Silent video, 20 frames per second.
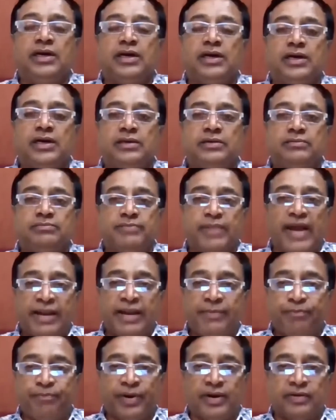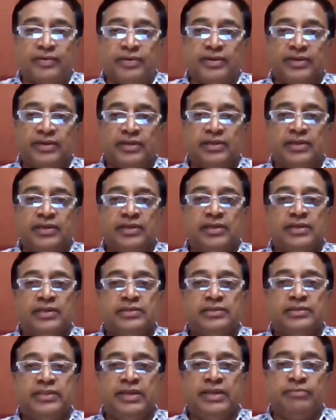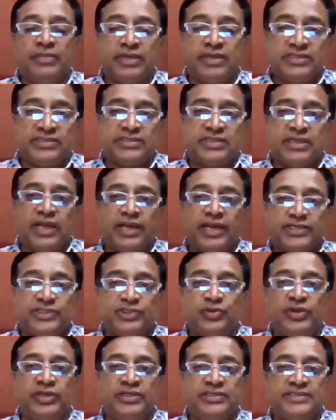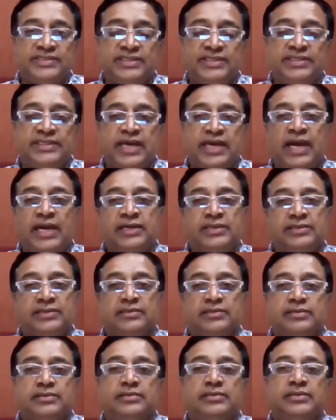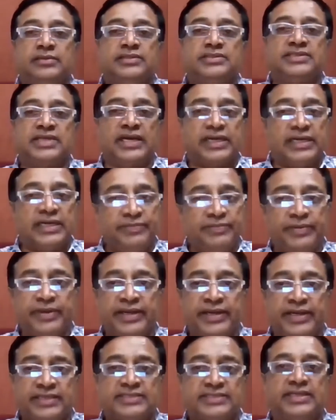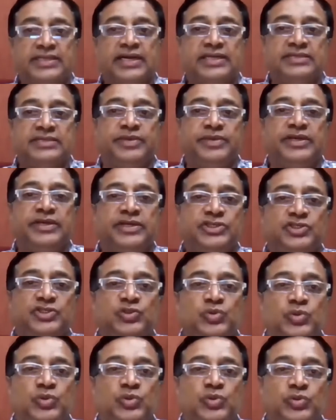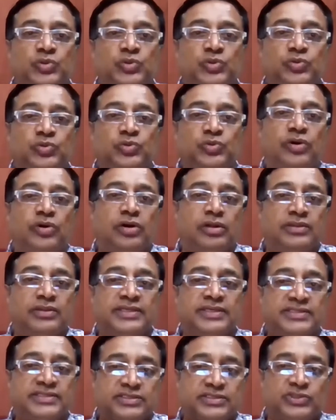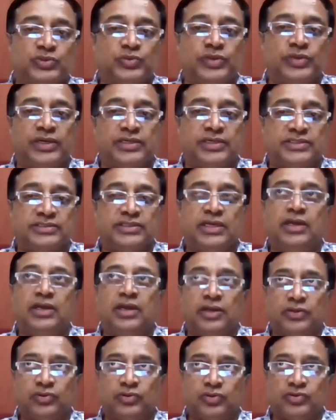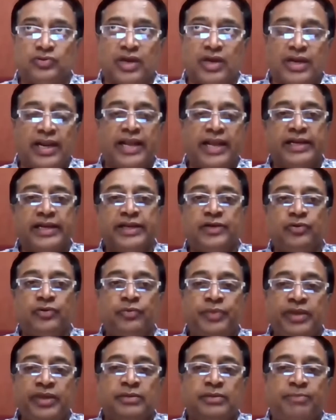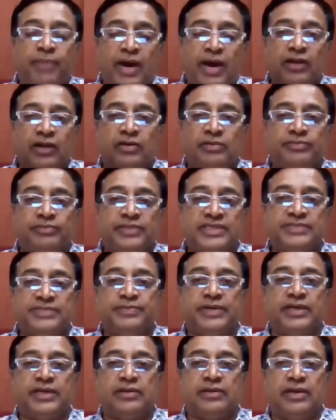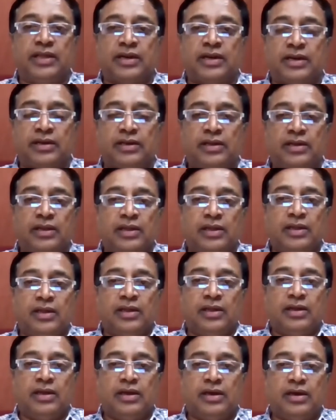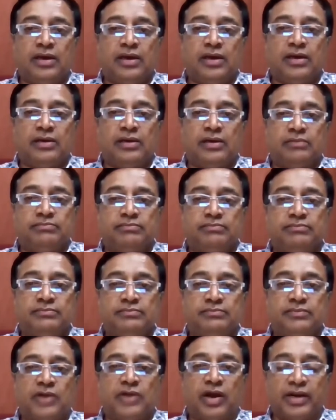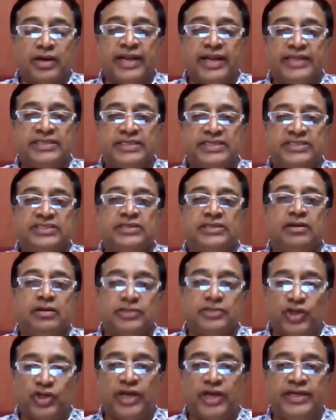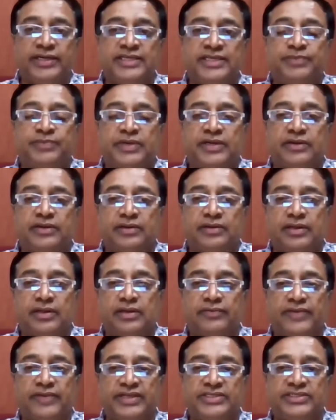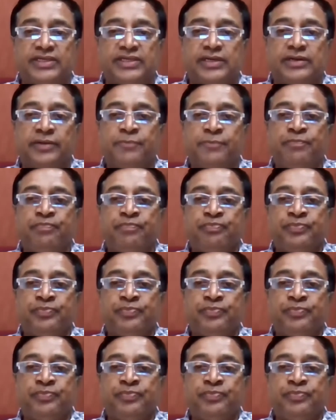manpower, they must actually see that the certificates that is being issued to all these students, those who are likely to be a part of this particular organization or join this particular venture,